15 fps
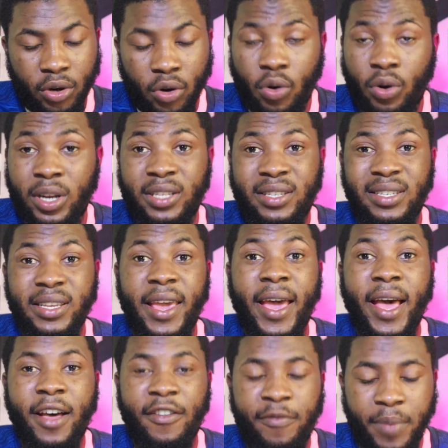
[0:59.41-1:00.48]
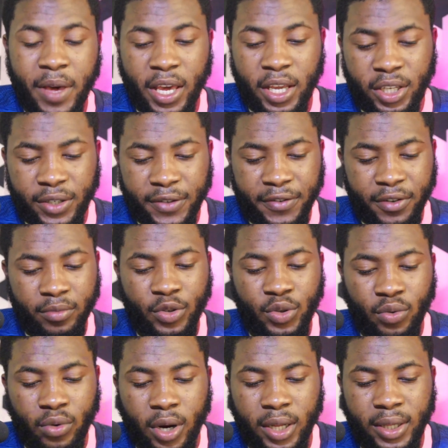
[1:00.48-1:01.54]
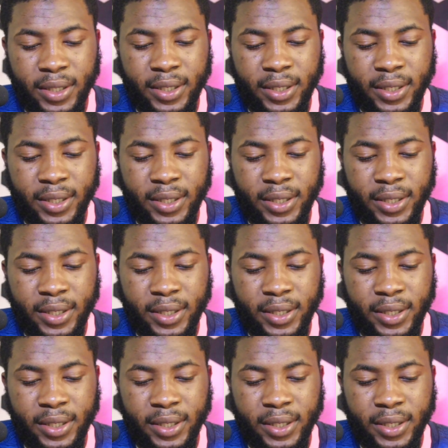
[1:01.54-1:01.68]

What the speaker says: or let's say half page from Surah,